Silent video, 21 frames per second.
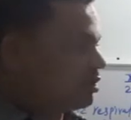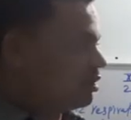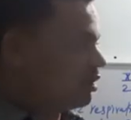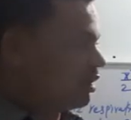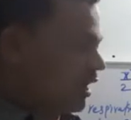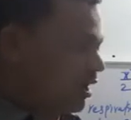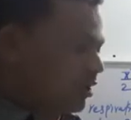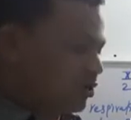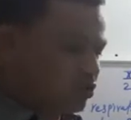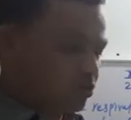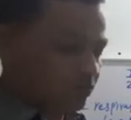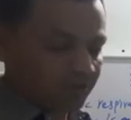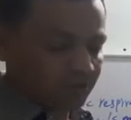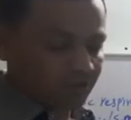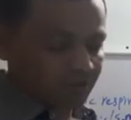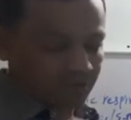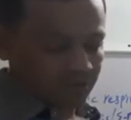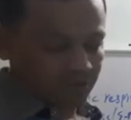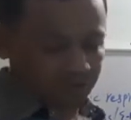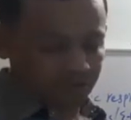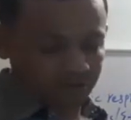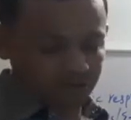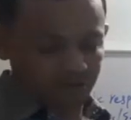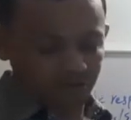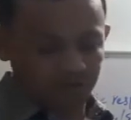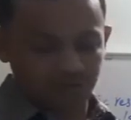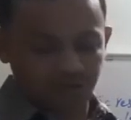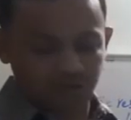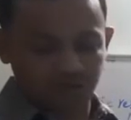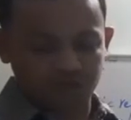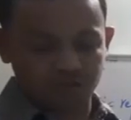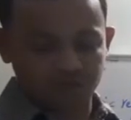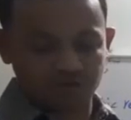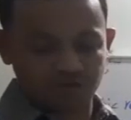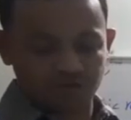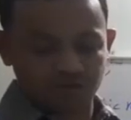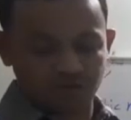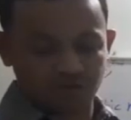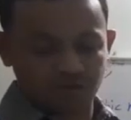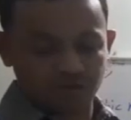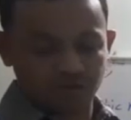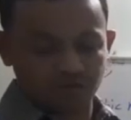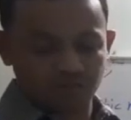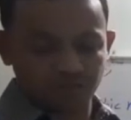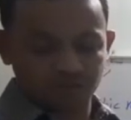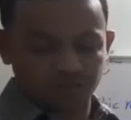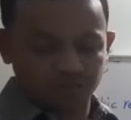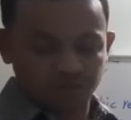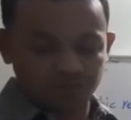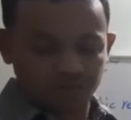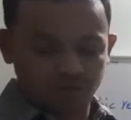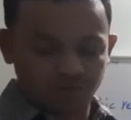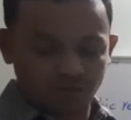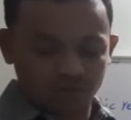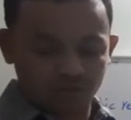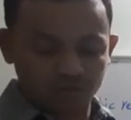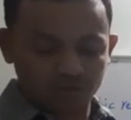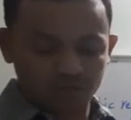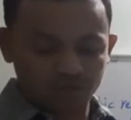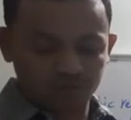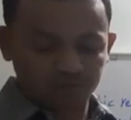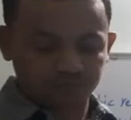aerobic respiration. Now